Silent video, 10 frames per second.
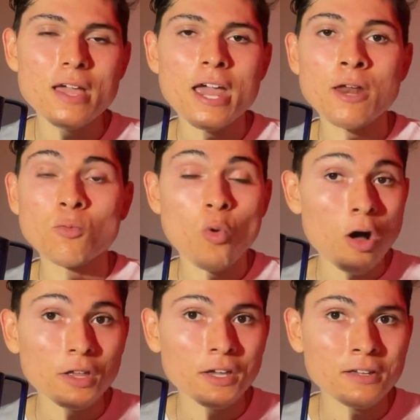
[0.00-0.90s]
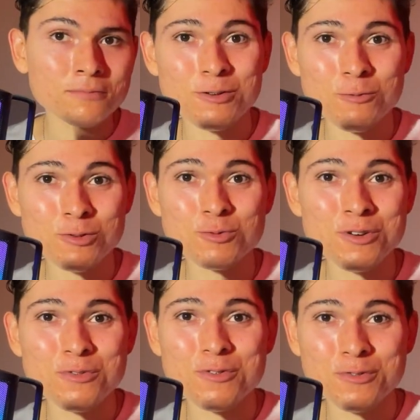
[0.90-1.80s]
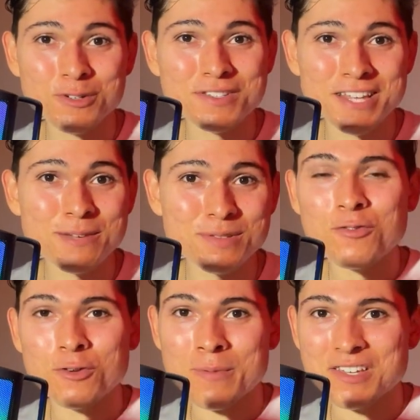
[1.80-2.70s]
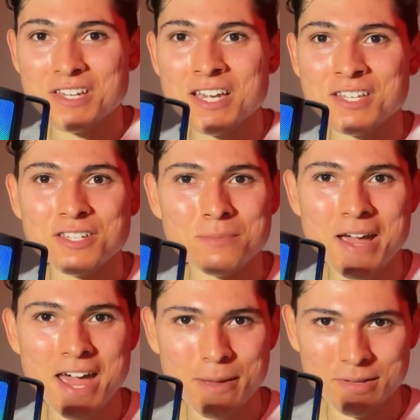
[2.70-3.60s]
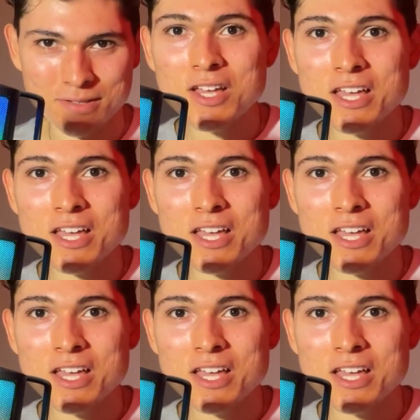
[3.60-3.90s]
And walking was one of the first steps for my change in my habits.